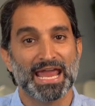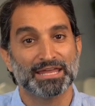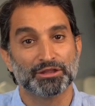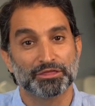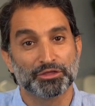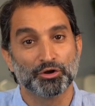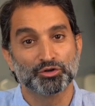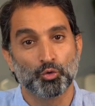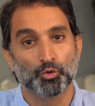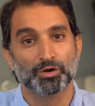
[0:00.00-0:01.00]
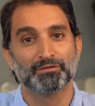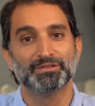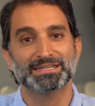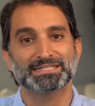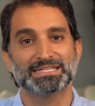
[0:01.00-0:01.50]
in the third quarter
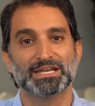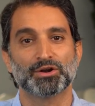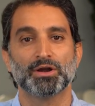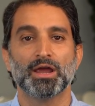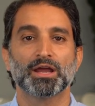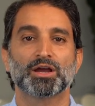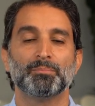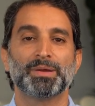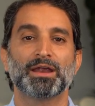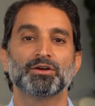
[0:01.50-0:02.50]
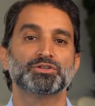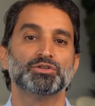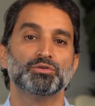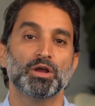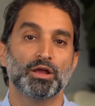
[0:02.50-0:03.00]
of this year compared
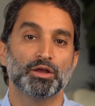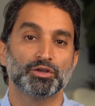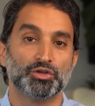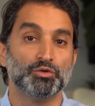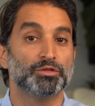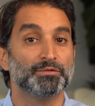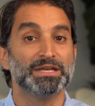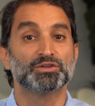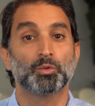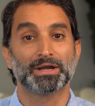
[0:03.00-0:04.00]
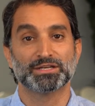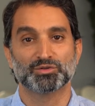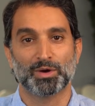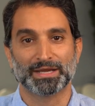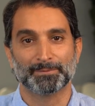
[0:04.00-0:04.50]
to Q3
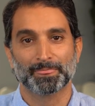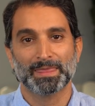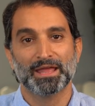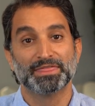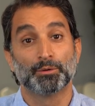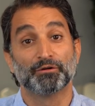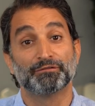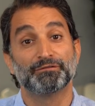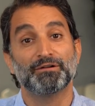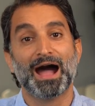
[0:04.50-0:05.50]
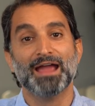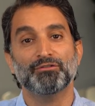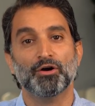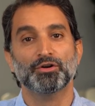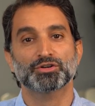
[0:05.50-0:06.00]
2020. There were
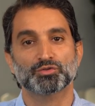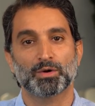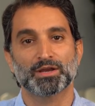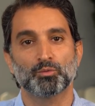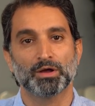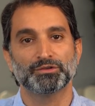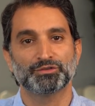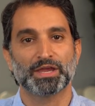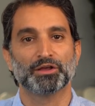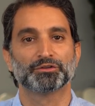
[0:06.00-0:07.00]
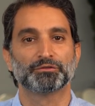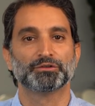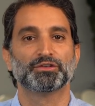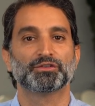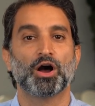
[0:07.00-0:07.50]
521 sales
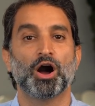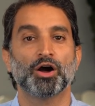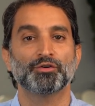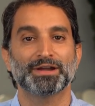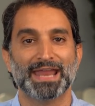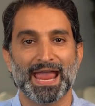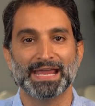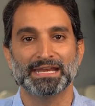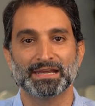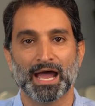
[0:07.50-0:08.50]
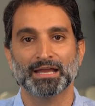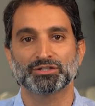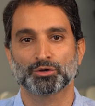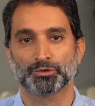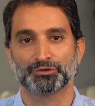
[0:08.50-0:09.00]
versus 189
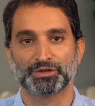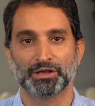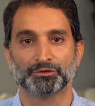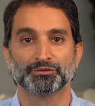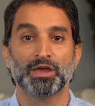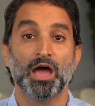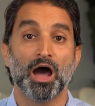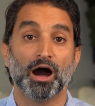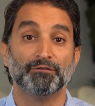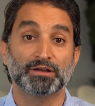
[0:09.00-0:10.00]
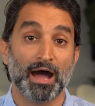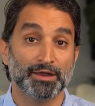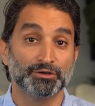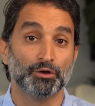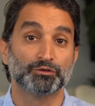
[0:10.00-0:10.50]
total sales of
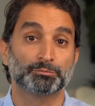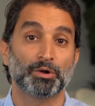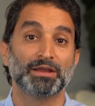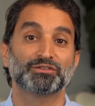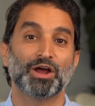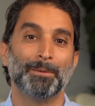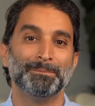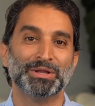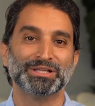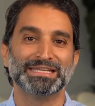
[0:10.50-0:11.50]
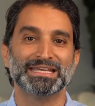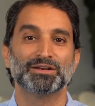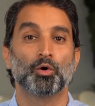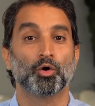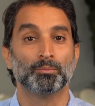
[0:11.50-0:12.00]
condos priced $1
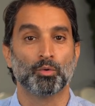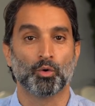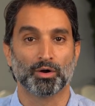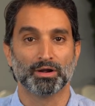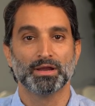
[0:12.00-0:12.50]
million or more.